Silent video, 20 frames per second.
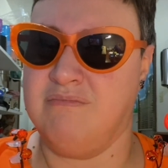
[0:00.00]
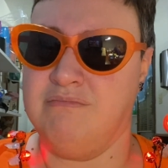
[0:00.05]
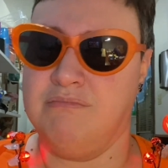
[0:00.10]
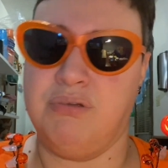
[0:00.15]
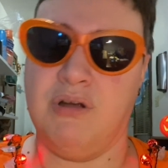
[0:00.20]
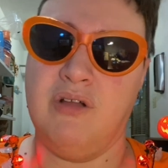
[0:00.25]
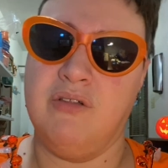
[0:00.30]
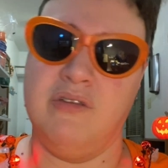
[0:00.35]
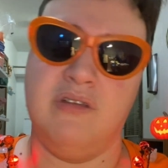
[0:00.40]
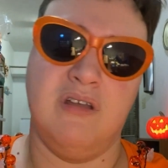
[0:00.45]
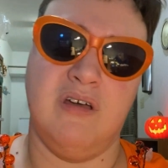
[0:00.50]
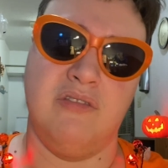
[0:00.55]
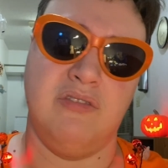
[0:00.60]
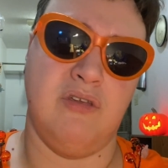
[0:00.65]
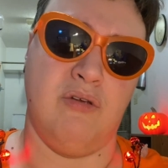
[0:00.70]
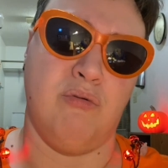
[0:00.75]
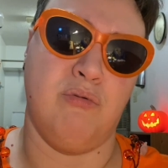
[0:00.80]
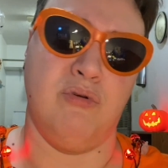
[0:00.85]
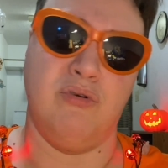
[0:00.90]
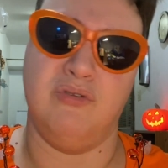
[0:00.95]
Probably not
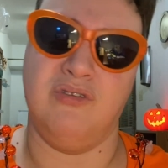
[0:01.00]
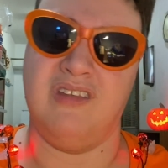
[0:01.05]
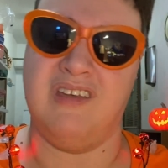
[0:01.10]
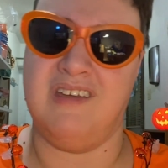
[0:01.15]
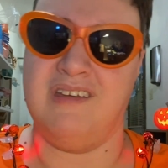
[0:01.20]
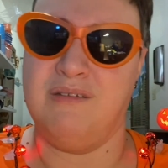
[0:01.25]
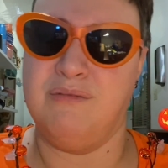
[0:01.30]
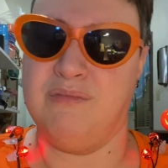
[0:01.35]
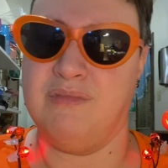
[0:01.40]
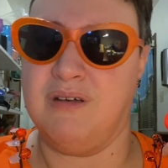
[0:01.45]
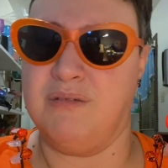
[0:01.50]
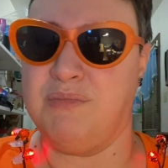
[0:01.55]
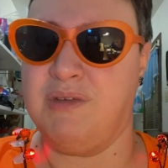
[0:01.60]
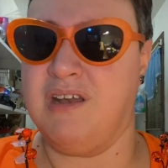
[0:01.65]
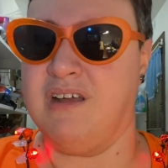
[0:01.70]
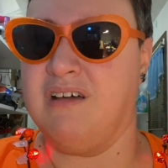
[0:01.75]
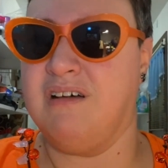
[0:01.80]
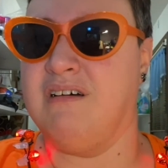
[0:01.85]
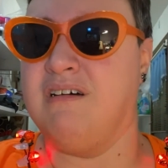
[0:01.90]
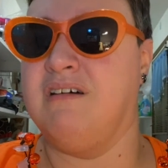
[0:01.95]
their real name. I mean,
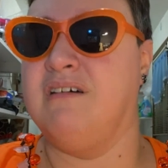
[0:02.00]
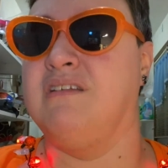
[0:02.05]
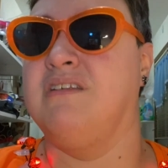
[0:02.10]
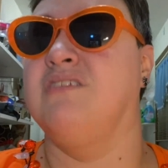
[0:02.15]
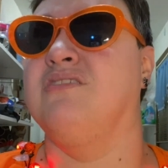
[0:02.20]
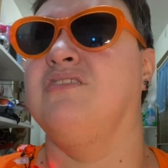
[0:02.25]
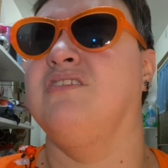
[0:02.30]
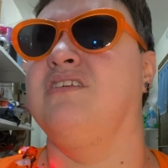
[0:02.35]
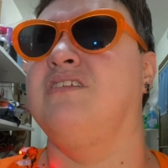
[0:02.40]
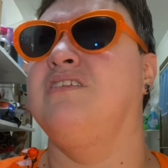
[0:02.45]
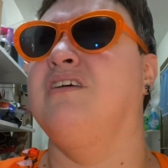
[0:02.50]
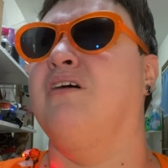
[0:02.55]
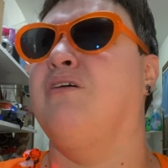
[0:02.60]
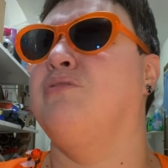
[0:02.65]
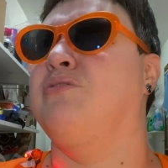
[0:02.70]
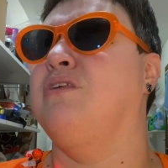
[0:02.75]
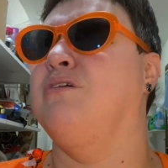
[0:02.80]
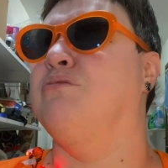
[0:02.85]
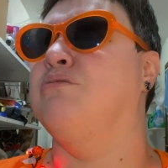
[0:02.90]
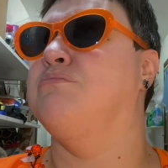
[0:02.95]
I honestly
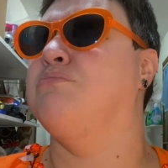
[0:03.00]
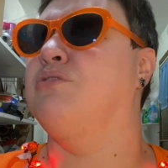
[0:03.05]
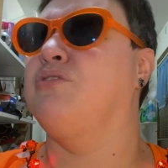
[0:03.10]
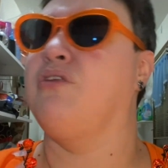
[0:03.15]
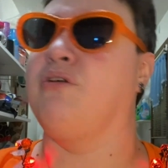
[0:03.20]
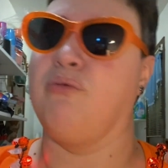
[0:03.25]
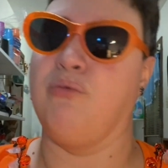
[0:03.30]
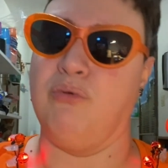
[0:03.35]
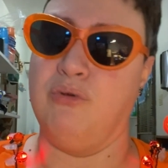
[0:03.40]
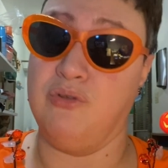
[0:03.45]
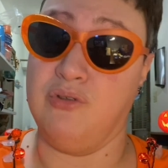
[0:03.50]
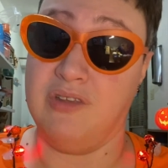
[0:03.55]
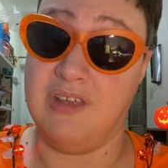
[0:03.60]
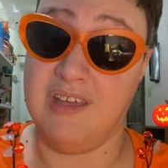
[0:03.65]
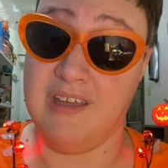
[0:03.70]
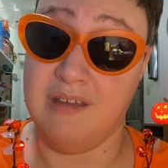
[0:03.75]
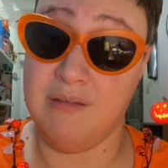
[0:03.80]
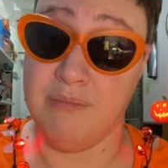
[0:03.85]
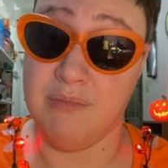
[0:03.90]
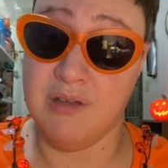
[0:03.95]
doubt they would put their real
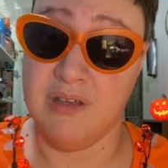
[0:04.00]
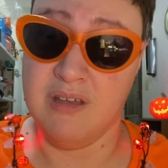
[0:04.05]
name.